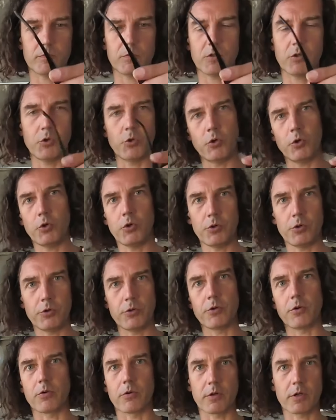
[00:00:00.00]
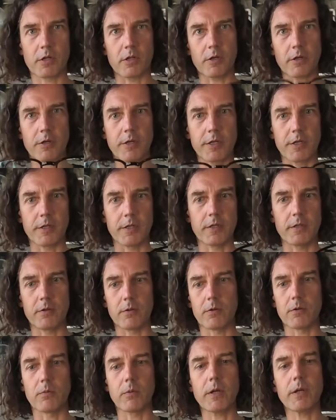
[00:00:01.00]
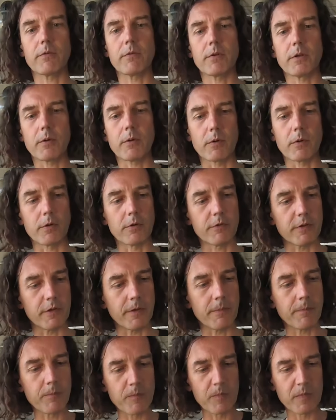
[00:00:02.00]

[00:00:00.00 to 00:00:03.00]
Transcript: a nerd or a Clark-Kent or whatever they want to say."